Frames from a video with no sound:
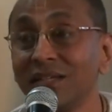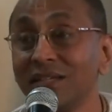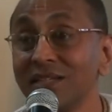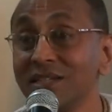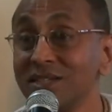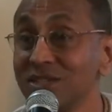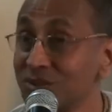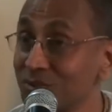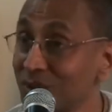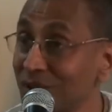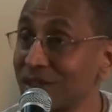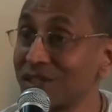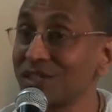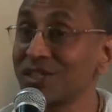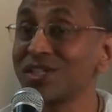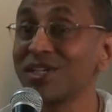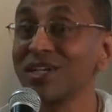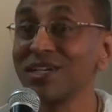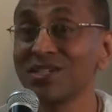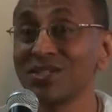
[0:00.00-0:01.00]
This is what
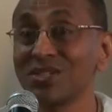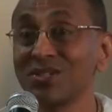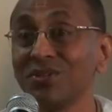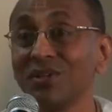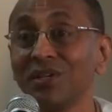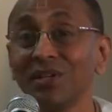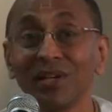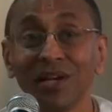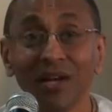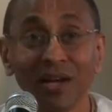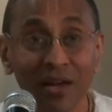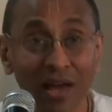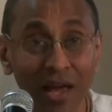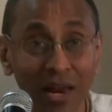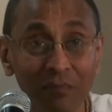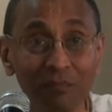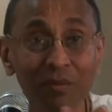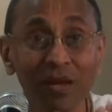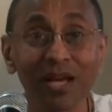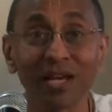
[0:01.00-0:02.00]
Krishna is doing,
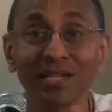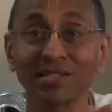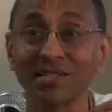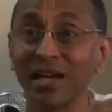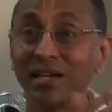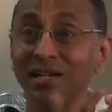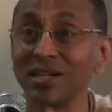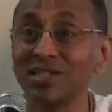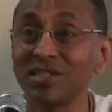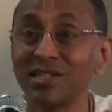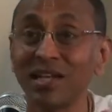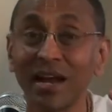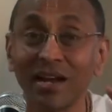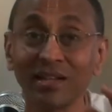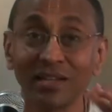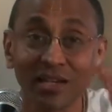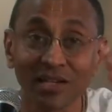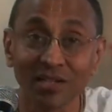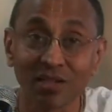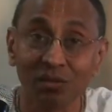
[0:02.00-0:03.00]
helping us
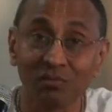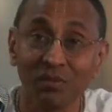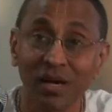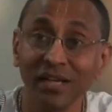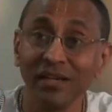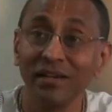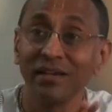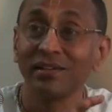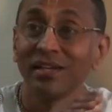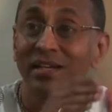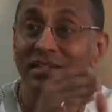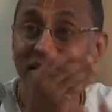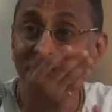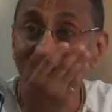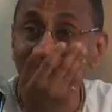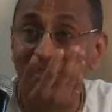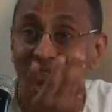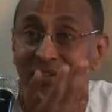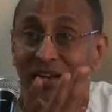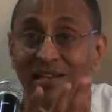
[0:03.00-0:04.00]
understand there is a mind, there is an
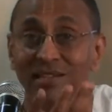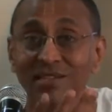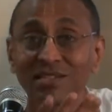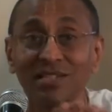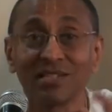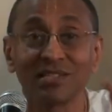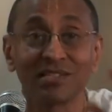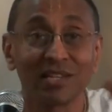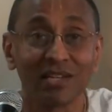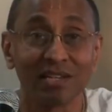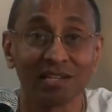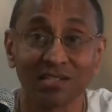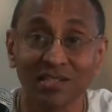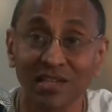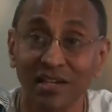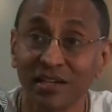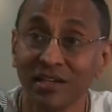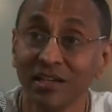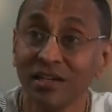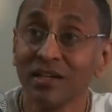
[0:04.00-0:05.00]
intelligence, there
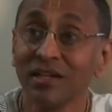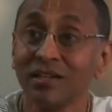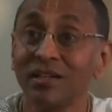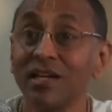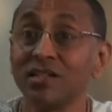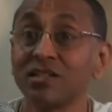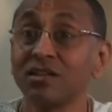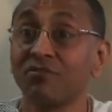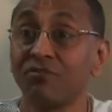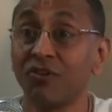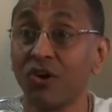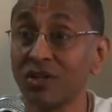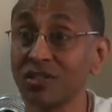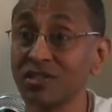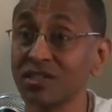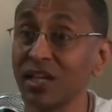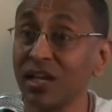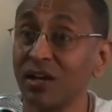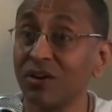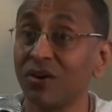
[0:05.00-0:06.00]
is a
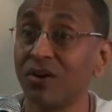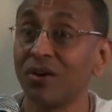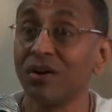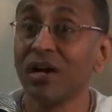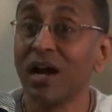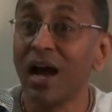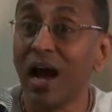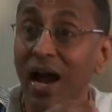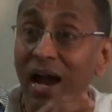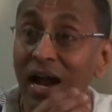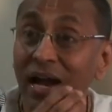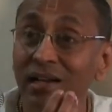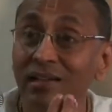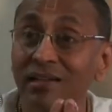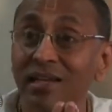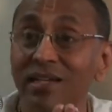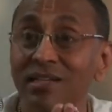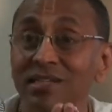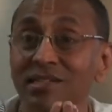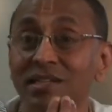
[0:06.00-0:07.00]
false ego, and
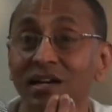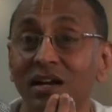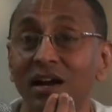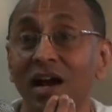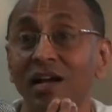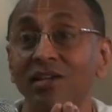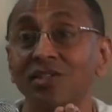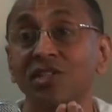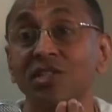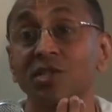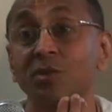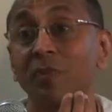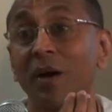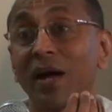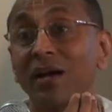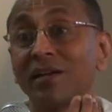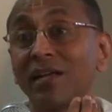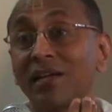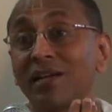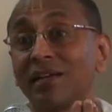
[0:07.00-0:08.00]
there is a conscious
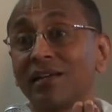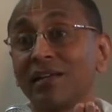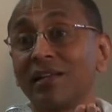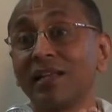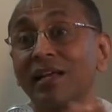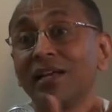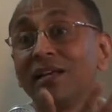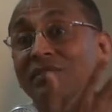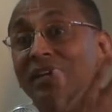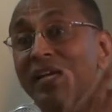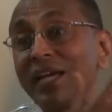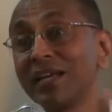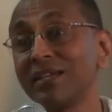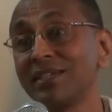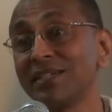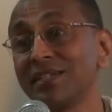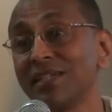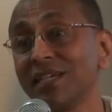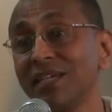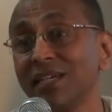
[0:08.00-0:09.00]
particle, the living
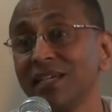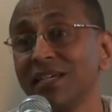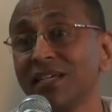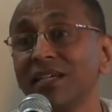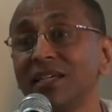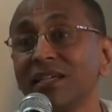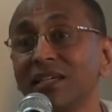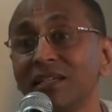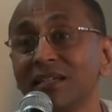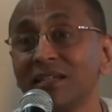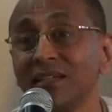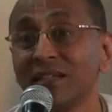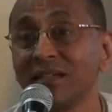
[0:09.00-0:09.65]
entity.